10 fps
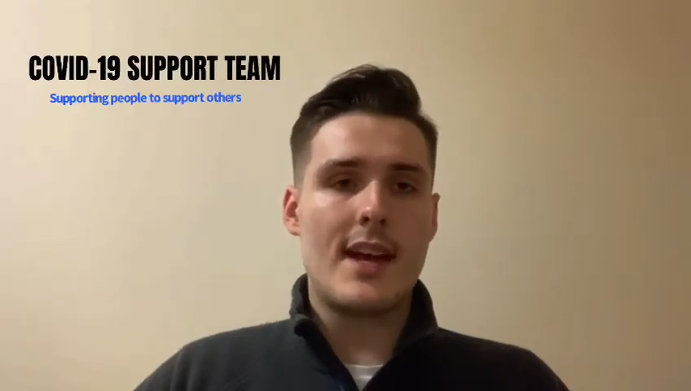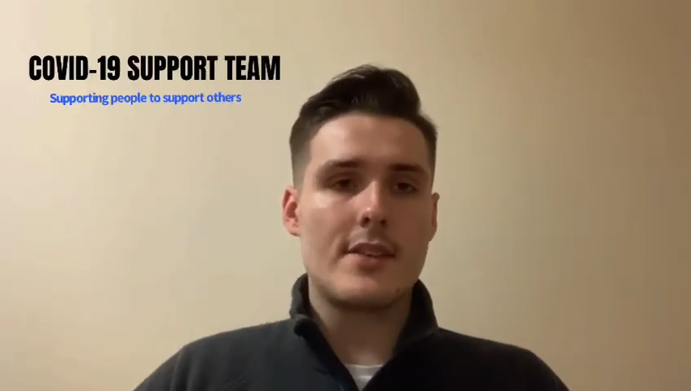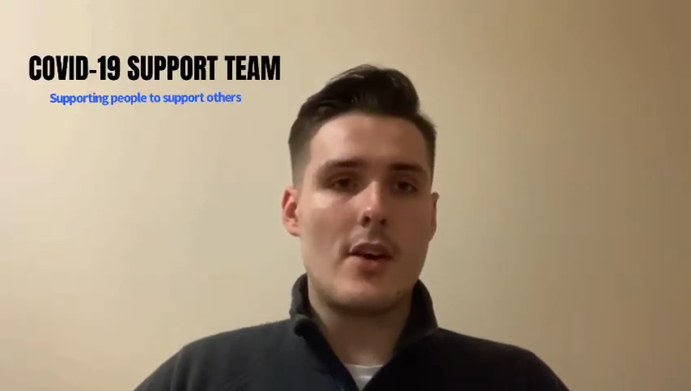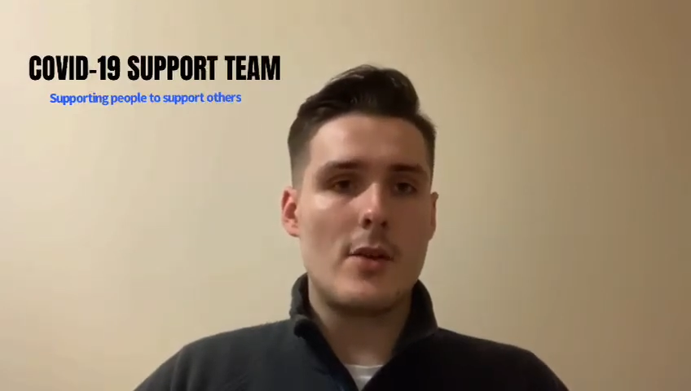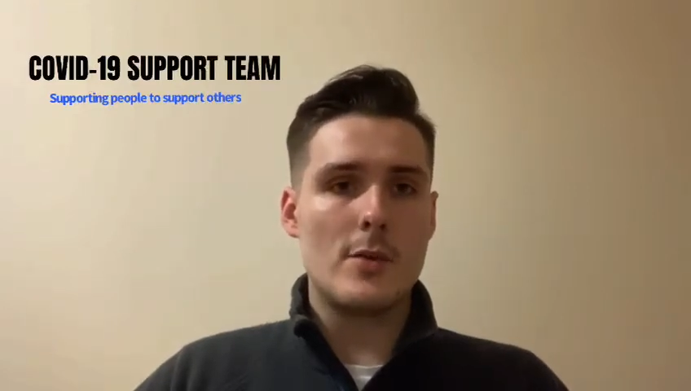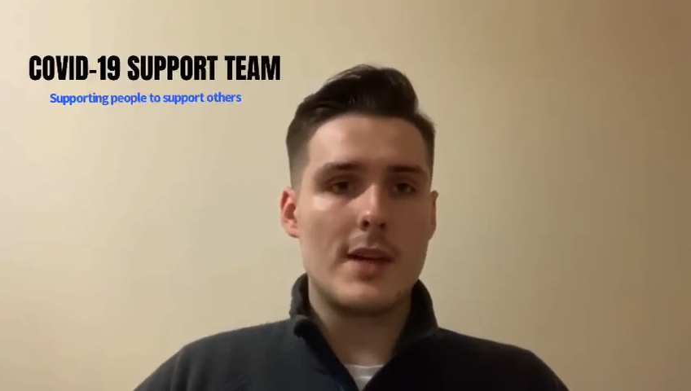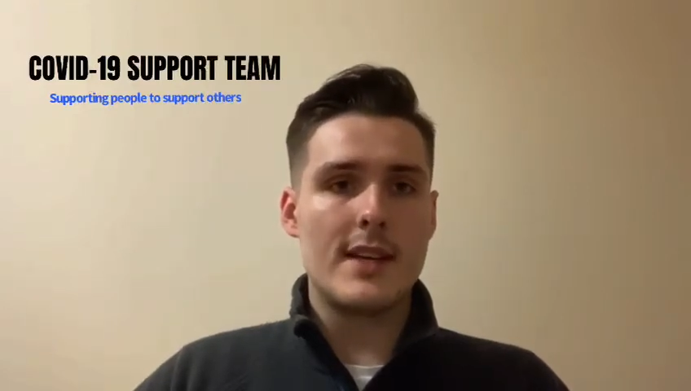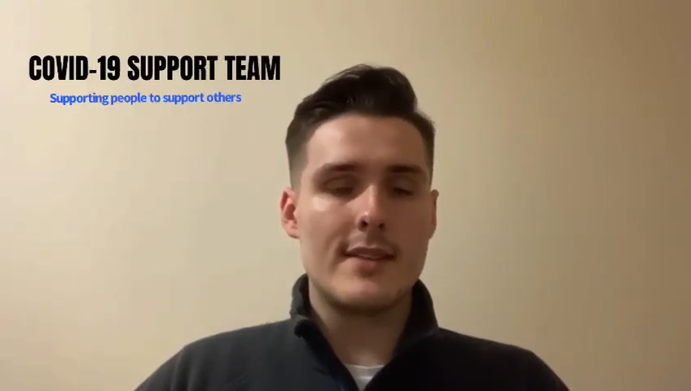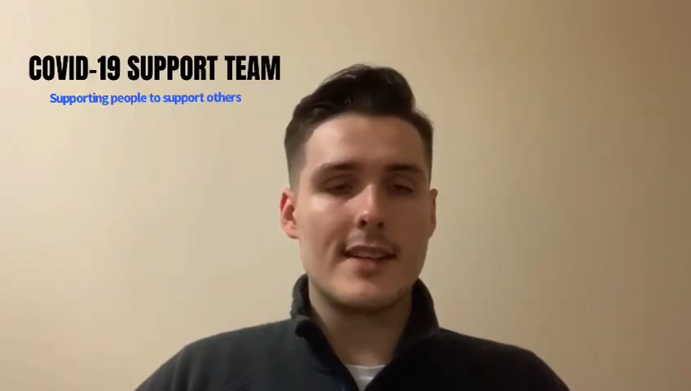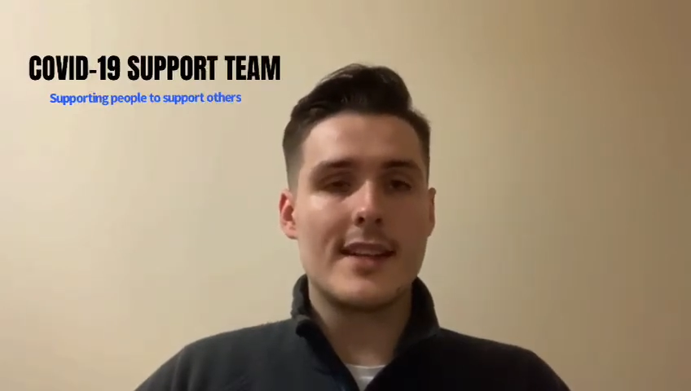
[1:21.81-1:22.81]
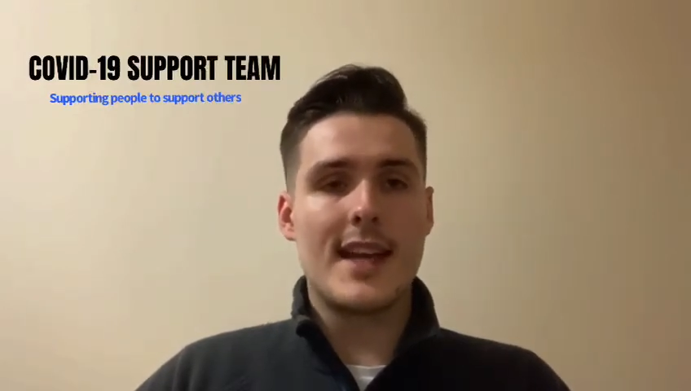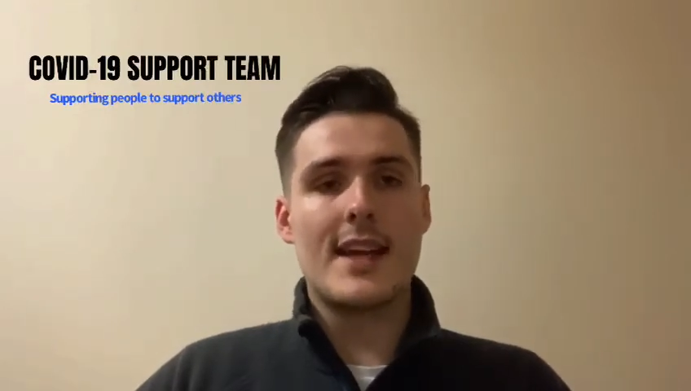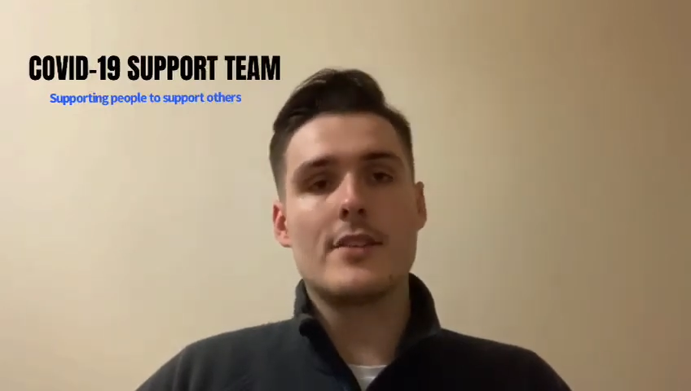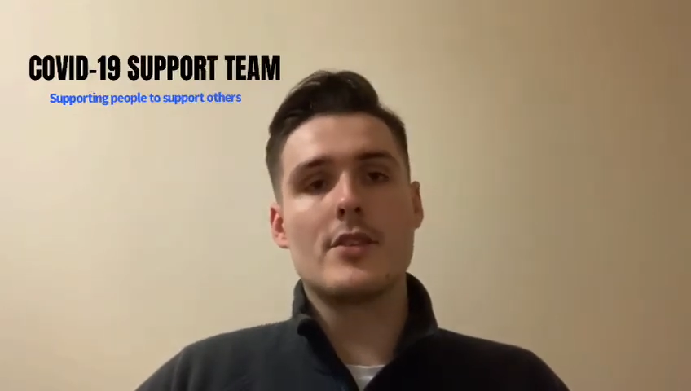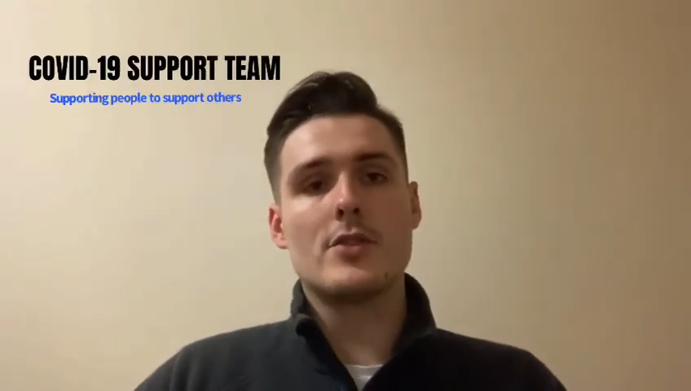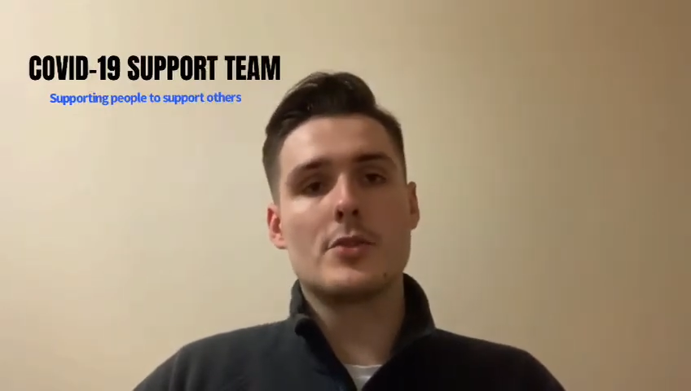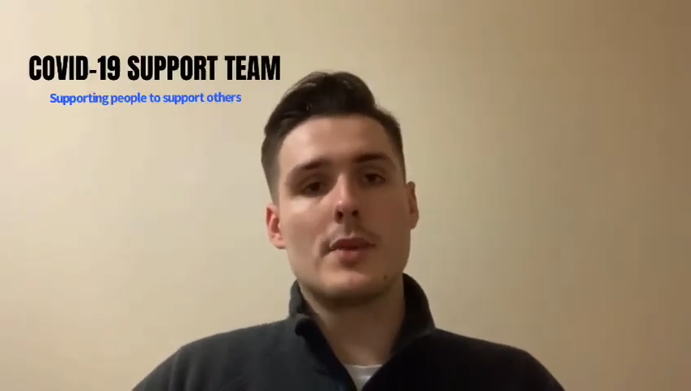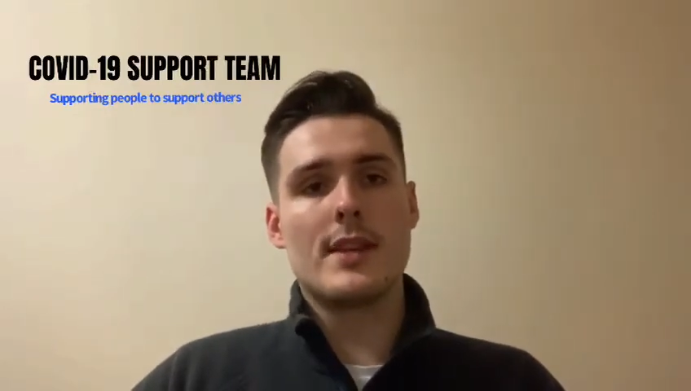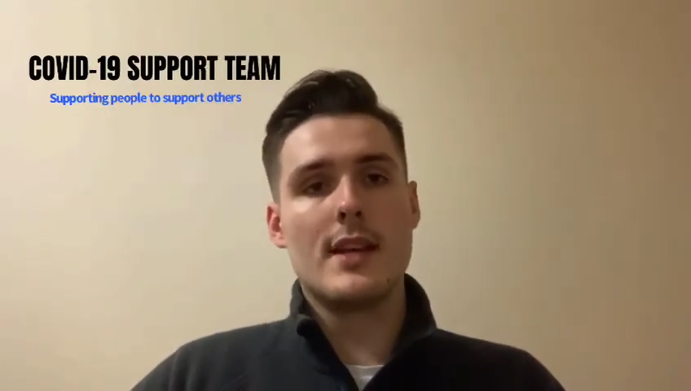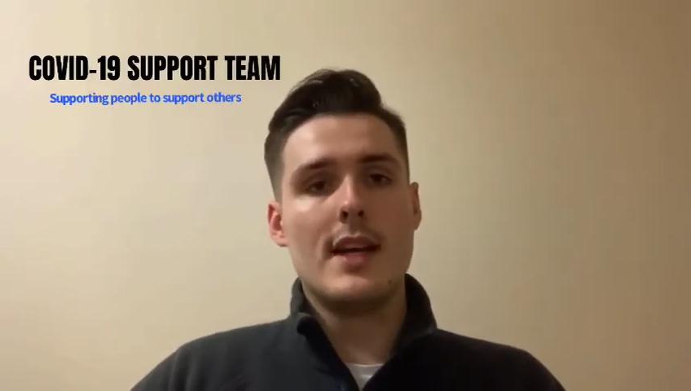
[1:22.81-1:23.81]
as always, you can get in touch
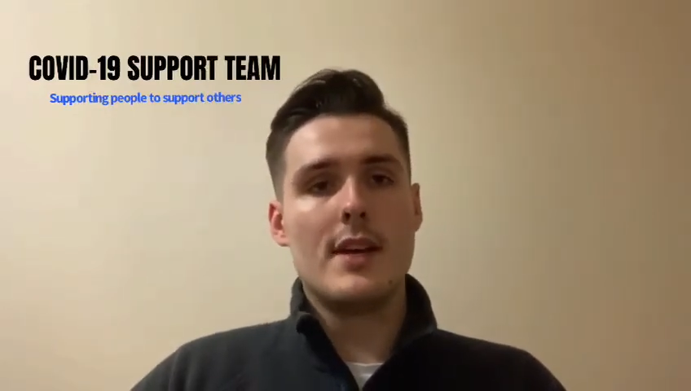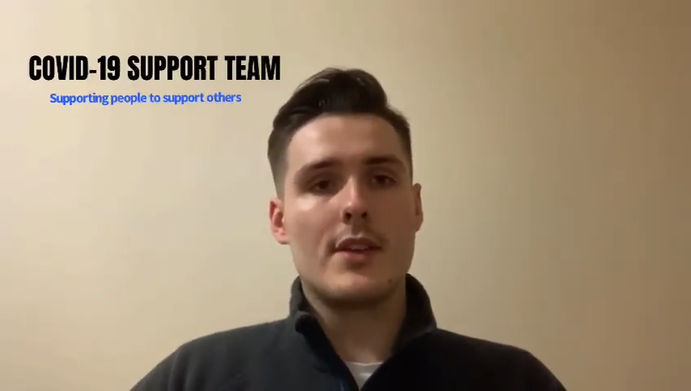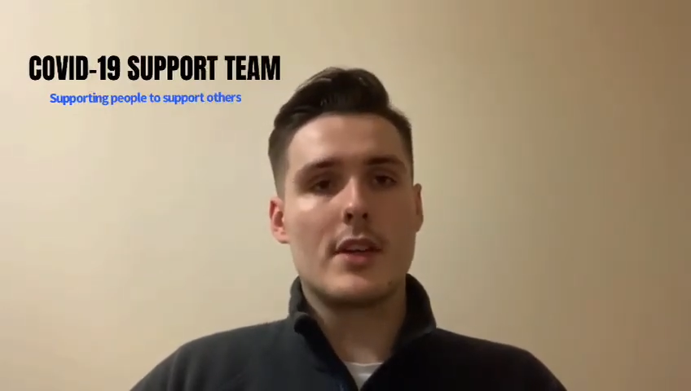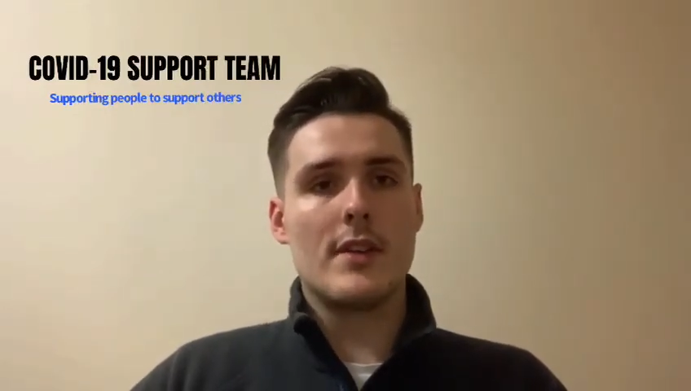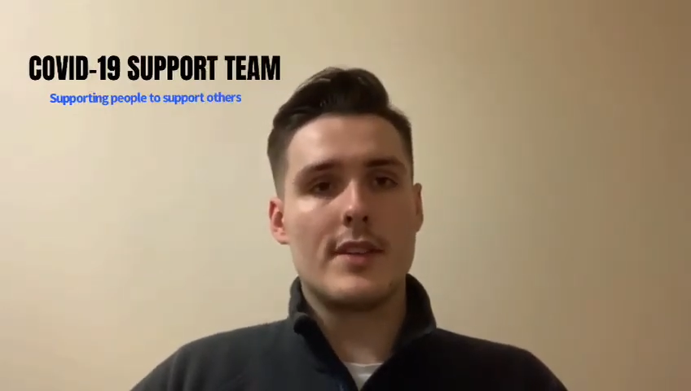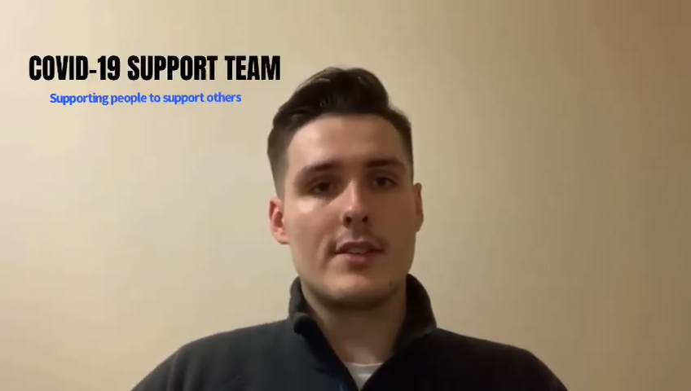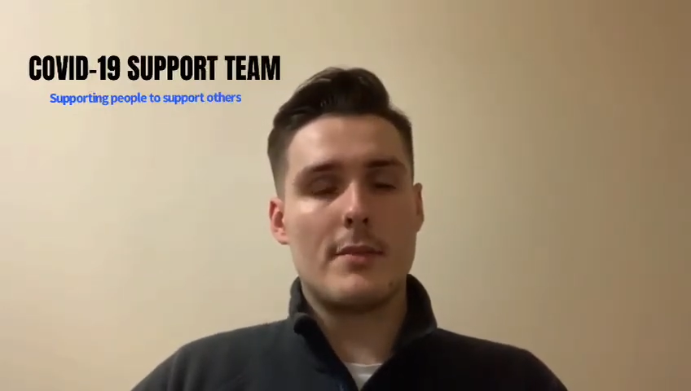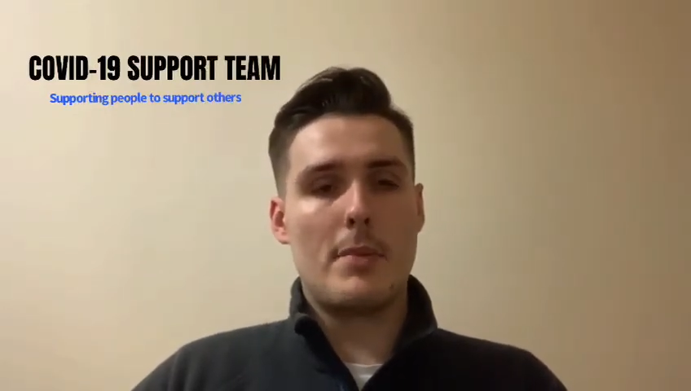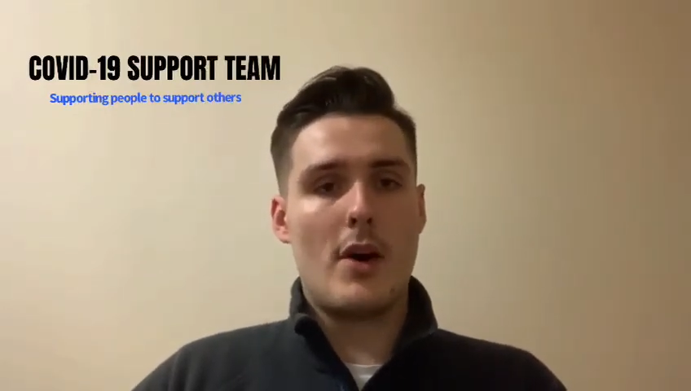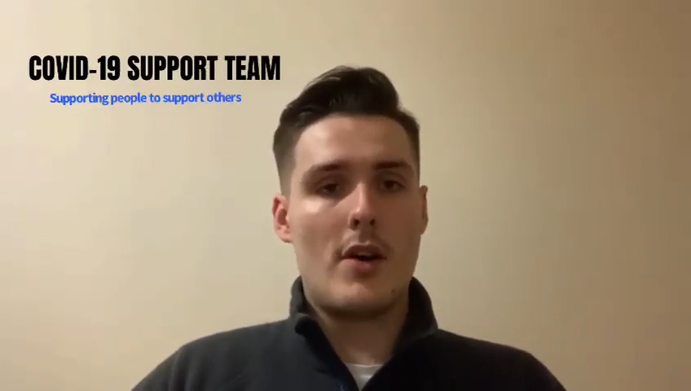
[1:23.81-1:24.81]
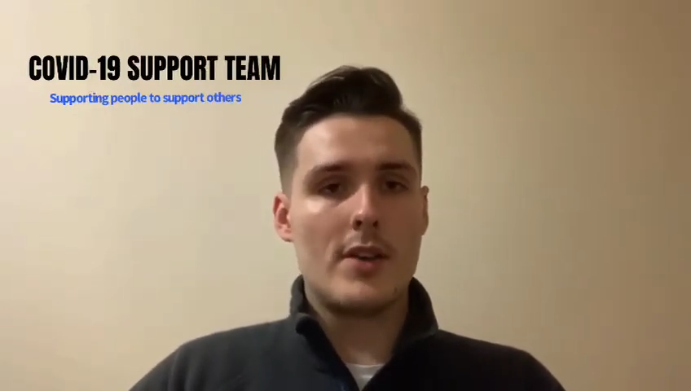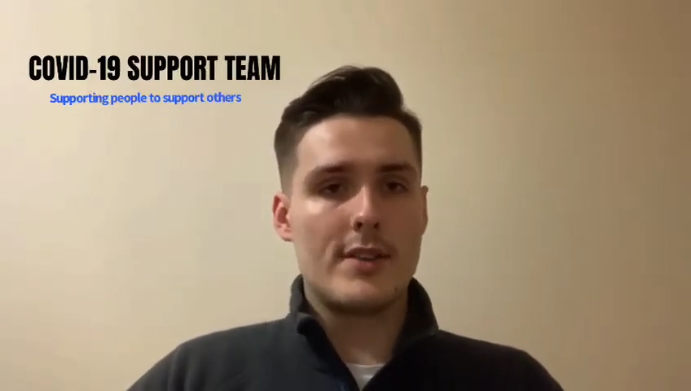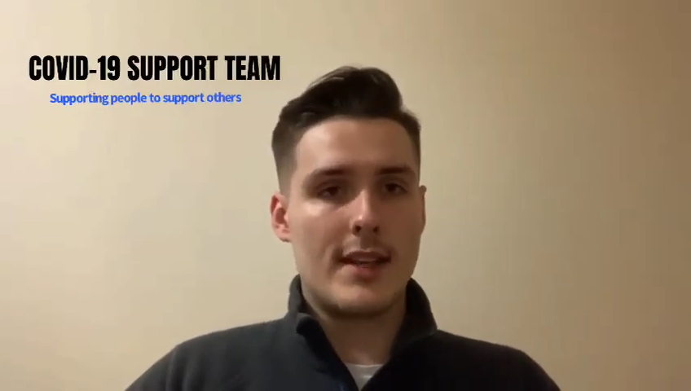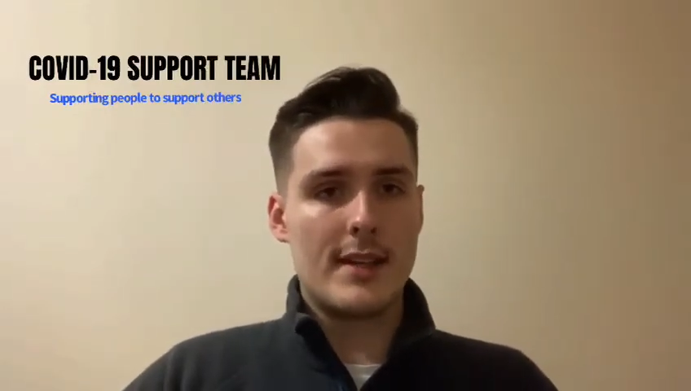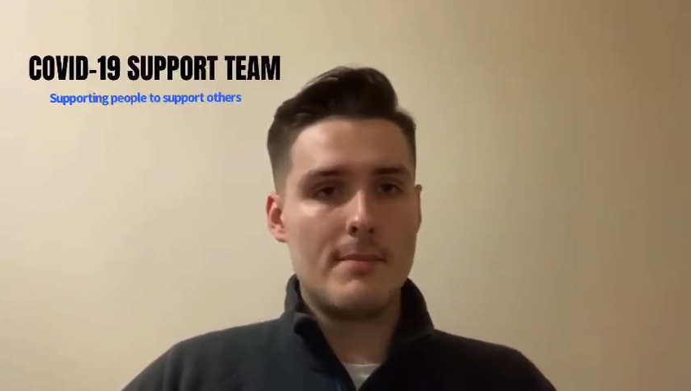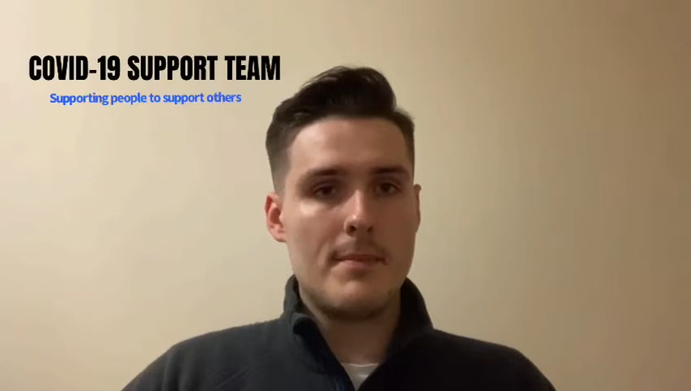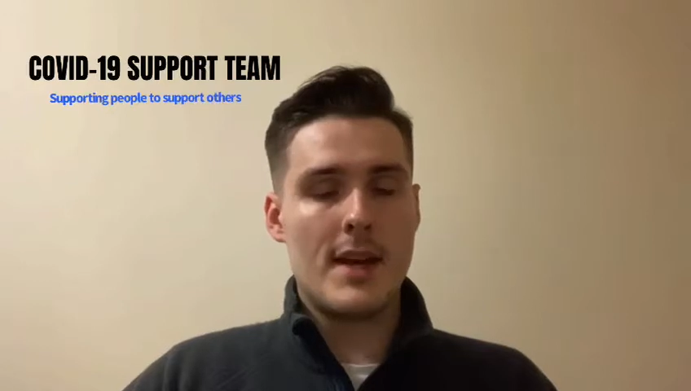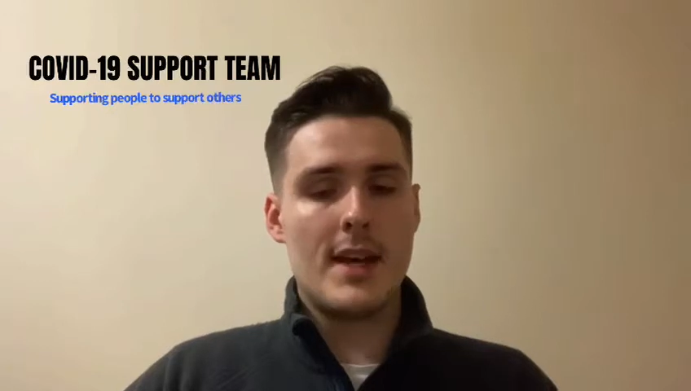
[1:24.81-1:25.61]
with the COVID support team